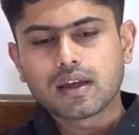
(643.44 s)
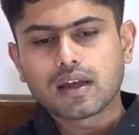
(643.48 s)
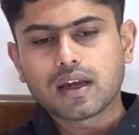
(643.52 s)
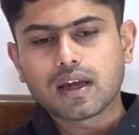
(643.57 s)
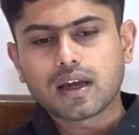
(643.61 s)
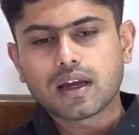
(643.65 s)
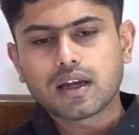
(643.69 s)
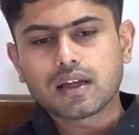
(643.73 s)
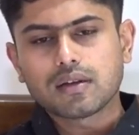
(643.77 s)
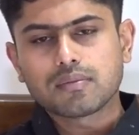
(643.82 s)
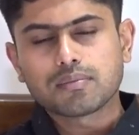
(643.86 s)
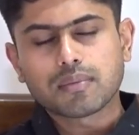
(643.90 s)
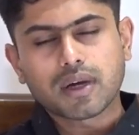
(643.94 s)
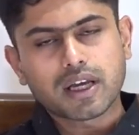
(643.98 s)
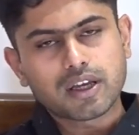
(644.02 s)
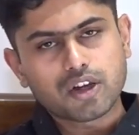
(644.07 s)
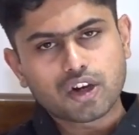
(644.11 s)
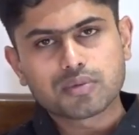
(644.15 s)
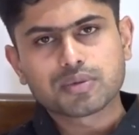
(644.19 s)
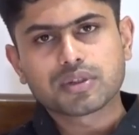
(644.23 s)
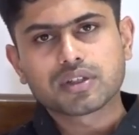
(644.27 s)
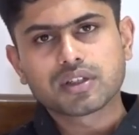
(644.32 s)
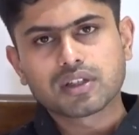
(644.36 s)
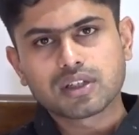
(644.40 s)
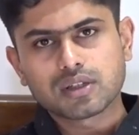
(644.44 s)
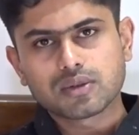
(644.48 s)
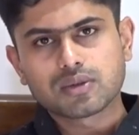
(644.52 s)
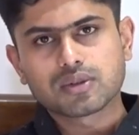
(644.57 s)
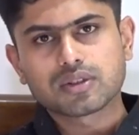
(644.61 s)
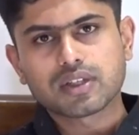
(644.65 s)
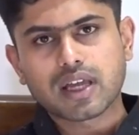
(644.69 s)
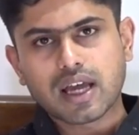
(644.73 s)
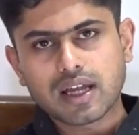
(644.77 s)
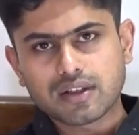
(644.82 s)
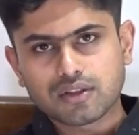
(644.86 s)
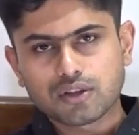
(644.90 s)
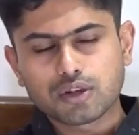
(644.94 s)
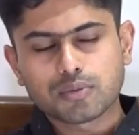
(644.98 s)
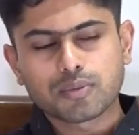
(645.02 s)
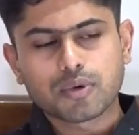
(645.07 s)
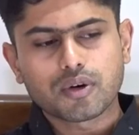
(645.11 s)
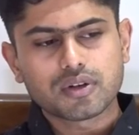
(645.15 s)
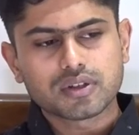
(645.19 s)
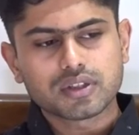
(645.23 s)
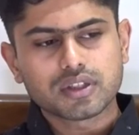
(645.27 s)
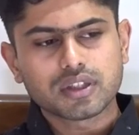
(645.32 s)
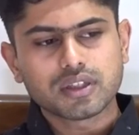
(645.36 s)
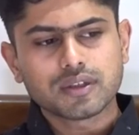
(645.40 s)
And my optional was
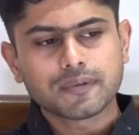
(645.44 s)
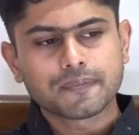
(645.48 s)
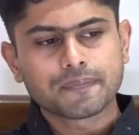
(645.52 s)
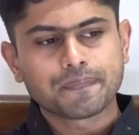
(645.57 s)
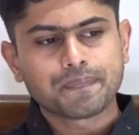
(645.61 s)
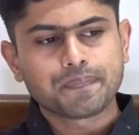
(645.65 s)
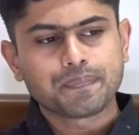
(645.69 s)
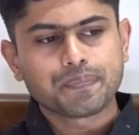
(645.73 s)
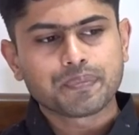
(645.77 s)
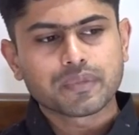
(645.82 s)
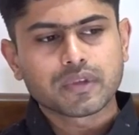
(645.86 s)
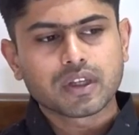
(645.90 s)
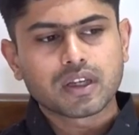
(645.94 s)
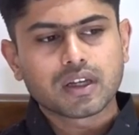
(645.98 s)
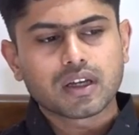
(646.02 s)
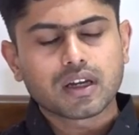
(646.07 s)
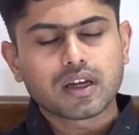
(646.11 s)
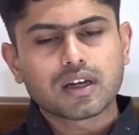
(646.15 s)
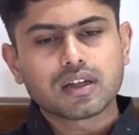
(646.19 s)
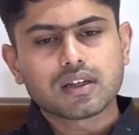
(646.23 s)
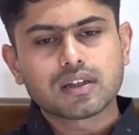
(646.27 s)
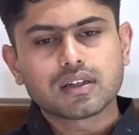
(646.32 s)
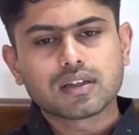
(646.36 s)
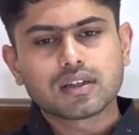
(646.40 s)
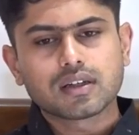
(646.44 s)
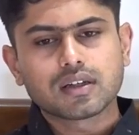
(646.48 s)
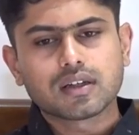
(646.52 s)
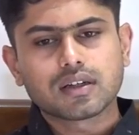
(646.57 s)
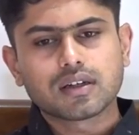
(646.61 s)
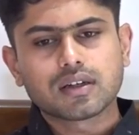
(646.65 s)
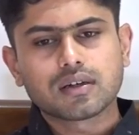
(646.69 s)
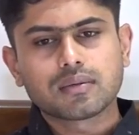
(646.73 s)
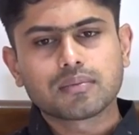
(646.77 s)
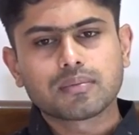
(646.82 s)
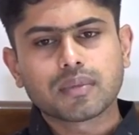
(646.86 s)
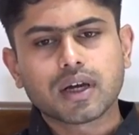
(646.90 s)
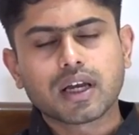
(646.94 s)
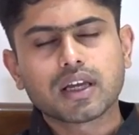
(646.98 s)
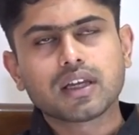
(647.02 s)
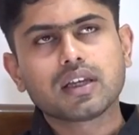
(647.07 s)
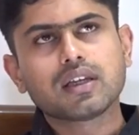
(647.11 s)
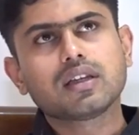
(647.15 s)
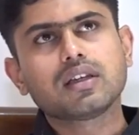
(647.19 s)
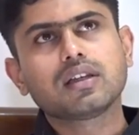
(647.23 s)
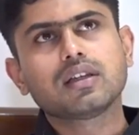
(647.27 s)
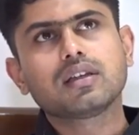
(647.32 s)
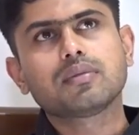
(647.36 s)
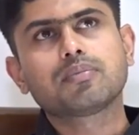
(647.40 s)
anthropology, and
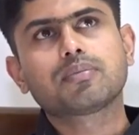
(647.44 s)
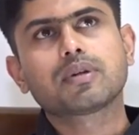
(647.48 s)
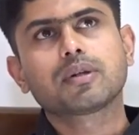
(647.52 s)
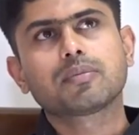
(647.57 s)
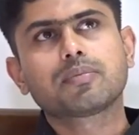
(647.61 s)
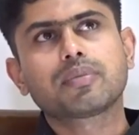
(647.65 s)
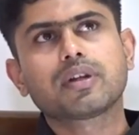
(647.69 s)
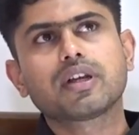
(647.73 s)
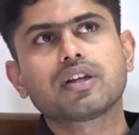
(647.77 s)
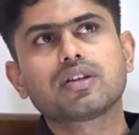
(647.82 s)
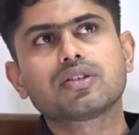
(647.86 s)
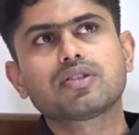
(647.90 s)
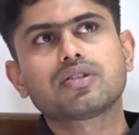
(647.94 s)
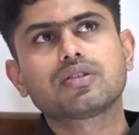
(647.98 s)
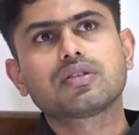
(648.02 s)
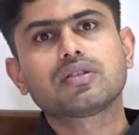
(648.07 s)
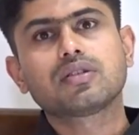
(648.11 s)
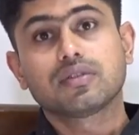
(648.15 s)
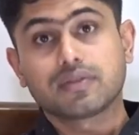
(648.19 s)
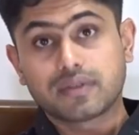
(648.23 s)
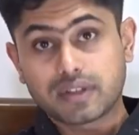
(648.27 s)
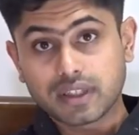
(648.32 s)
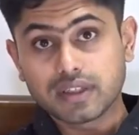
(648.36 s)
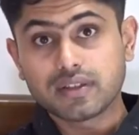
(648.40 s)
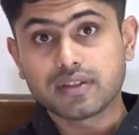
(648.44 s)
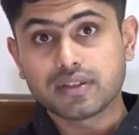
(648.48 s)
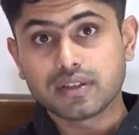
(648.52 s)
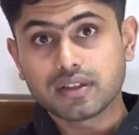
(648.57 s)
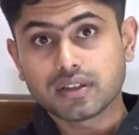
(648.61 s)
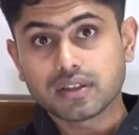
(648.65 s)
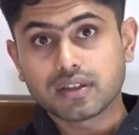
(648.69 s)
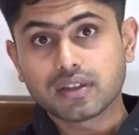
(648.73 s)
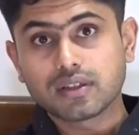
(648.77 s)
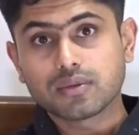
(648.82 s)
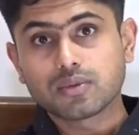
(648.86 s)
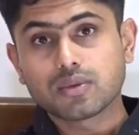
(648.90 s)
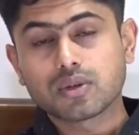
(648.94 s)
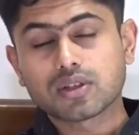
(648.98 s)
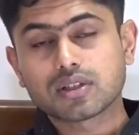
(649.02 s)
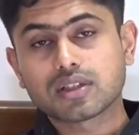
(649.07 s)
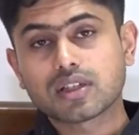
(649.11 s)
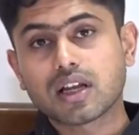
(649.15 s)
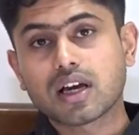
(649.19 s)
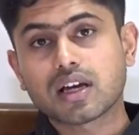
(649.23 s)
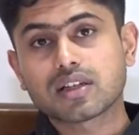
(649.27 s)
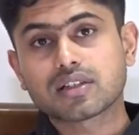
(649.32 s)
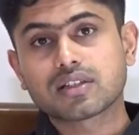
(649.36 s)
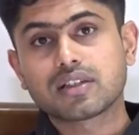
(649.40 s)
my preparation this year was
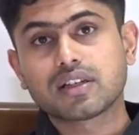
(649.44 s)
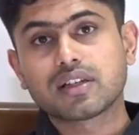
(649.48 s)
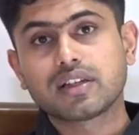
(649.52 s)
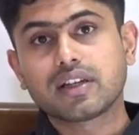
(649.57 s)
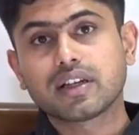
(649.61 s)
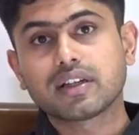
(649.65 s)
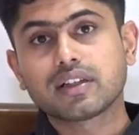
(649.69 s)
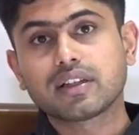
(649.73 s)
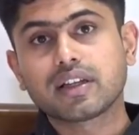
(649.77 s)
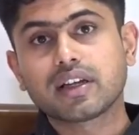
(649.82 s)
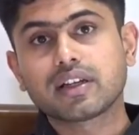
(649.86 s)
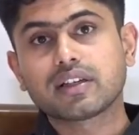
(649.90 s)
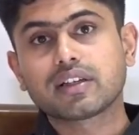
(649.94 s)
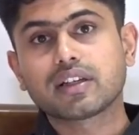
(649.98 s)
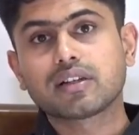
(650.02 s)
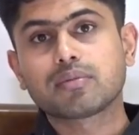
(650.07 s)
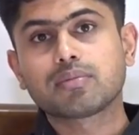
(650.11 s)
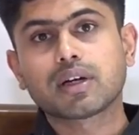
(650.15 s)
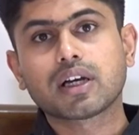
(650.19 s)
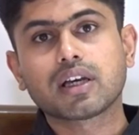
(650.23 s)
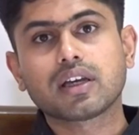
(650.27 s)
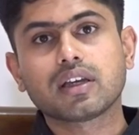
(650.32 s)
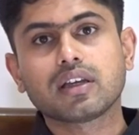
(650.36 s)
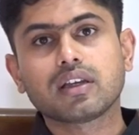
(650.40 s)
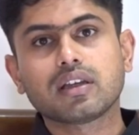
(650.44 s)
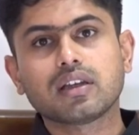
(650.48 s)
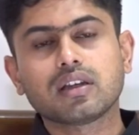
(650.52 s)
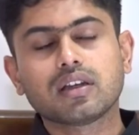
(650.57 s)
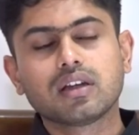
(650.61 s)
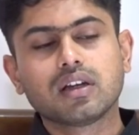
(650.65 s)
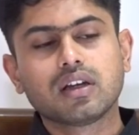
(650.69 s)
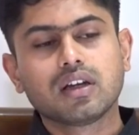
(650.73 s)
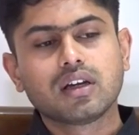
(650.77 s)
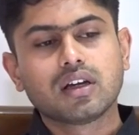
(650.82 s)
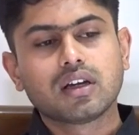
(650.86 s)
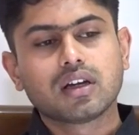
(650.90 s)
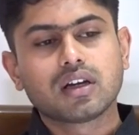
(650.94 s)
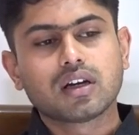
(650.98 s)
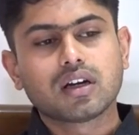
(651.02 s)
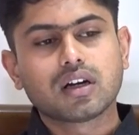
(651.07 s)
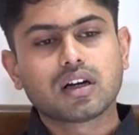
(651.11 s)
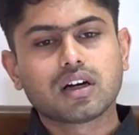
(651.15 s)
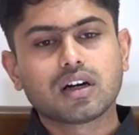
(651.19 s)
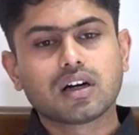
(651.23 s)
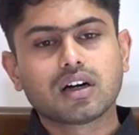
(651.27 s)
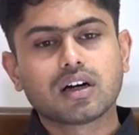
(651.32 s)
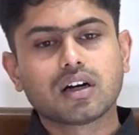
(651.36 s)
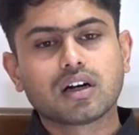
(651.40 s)
largely dictated by
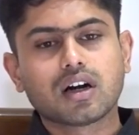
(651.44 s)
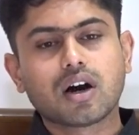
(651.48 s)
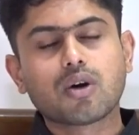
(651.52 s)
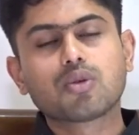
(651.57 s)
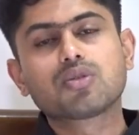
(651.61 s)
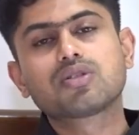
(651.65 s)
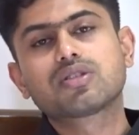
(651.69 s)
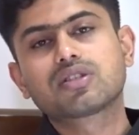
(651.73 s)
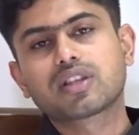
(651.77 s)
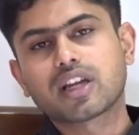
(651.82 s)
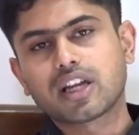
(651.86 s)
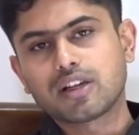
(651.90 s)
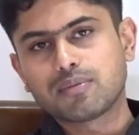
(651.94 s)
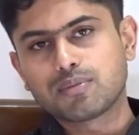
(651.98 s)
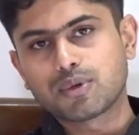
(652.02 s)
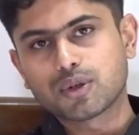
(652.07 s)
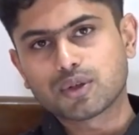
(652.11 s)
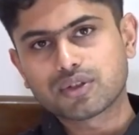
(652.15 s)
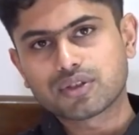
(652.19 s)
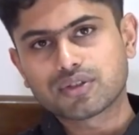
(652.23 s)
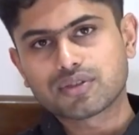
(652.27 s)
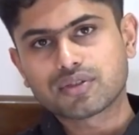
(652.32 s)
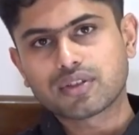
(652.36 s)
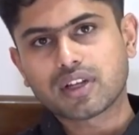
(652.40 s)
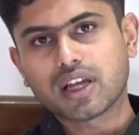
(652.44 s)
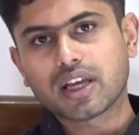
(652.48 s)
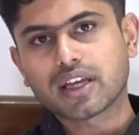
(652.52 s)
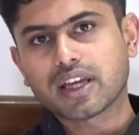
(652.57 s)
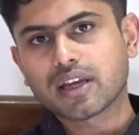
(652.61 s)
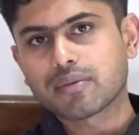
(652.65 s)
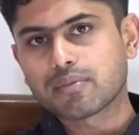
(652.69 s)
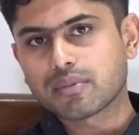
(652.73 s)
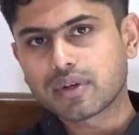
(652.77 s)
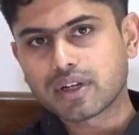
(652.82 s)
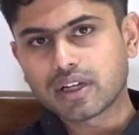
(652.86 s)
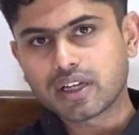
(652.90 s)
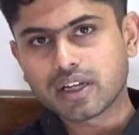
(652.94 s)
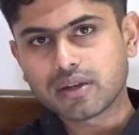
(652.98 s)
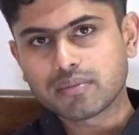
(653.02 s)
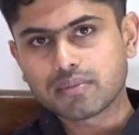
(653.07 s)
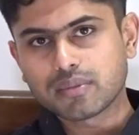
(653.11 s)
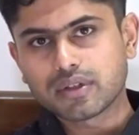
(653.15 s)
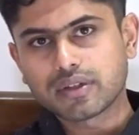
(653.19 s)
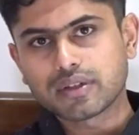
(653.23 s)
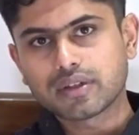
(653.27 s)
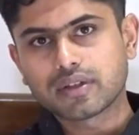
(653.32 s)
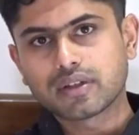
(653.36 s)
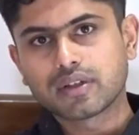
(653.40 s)
outside books like Ember and
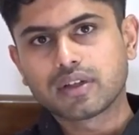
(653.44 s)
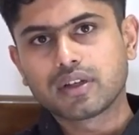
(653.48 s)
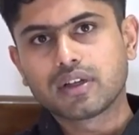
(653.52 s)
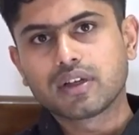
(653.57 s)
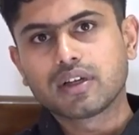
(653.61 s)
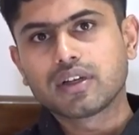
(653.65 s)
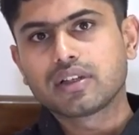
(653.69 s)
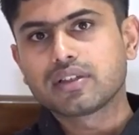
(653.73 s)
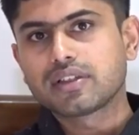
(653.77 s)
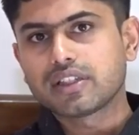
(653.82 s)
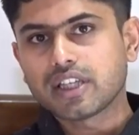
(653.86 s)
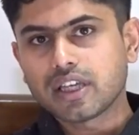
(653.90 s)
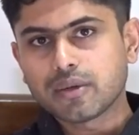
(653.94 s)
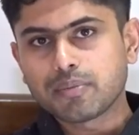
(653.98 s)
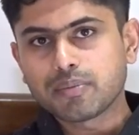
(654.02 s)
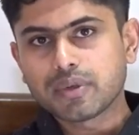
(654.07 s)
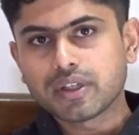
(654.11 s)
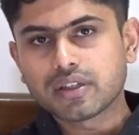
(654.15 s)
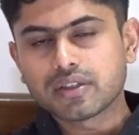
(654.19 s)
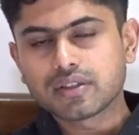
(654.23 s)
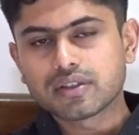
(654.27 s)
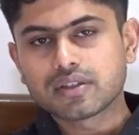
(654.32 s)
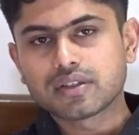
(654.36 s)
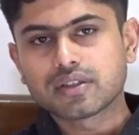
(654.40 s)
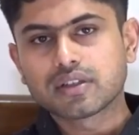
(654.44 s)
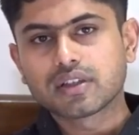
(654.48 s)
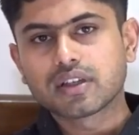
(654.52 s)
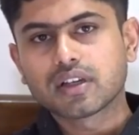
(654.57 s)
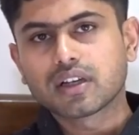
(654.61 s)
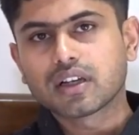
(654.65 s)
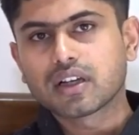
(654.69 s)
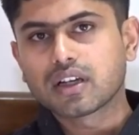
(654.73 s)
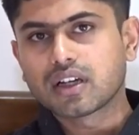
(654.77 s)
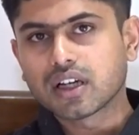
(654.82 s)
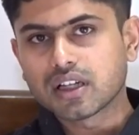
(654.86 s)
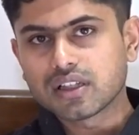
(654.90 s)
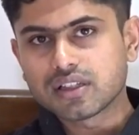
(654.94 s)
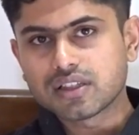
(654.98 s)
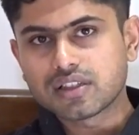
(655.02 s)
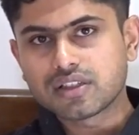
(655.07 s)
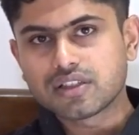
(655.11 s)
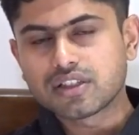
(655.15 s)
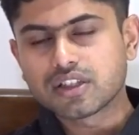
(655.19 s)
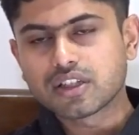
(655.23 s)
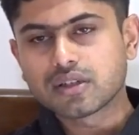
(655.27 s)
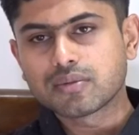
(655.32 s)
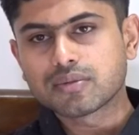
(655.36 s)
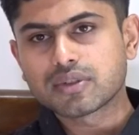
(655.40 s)
Ember, Sapiens, Guns,
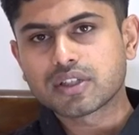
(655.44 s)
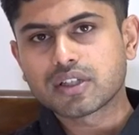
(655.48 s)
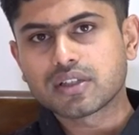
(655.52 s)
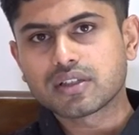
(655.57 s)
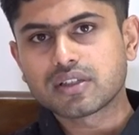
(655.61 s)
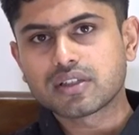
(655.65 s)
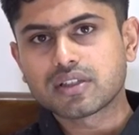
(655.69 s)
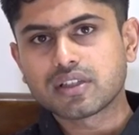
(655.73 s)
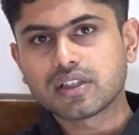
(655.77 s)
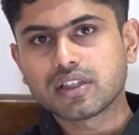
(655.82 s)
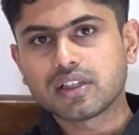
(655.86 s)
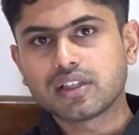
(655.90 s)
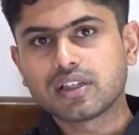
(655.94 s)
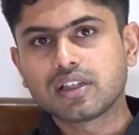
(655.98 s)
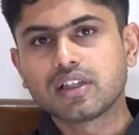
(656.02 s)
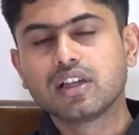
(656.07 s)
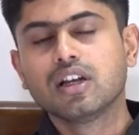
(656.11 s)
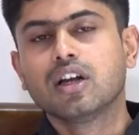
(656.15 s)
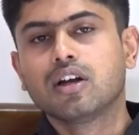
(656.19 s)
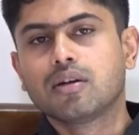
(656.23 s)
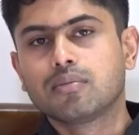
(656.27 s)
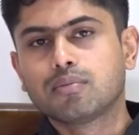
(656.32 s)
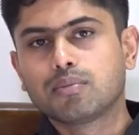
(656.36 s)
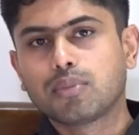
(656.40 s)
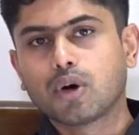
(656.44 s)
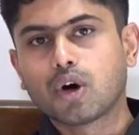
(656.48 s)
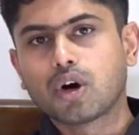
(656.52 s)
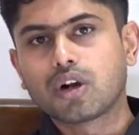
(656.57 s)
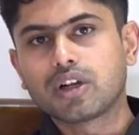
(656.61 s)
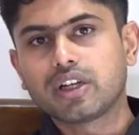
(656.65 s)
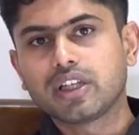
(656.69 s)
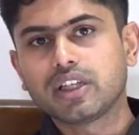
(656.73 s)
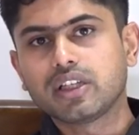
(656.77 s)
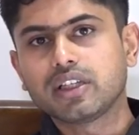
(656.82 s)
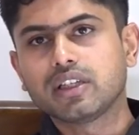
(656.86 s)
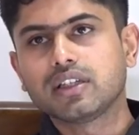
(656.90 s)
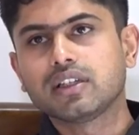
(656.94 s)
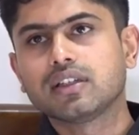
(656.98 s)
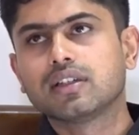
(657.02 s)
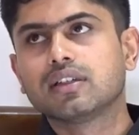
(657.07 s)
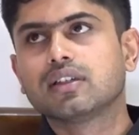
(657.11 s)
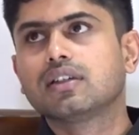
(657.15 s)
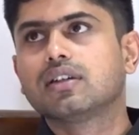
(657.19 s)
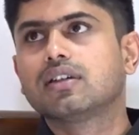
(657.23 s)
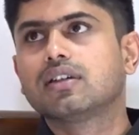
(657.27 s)
Germs and Steel, Body,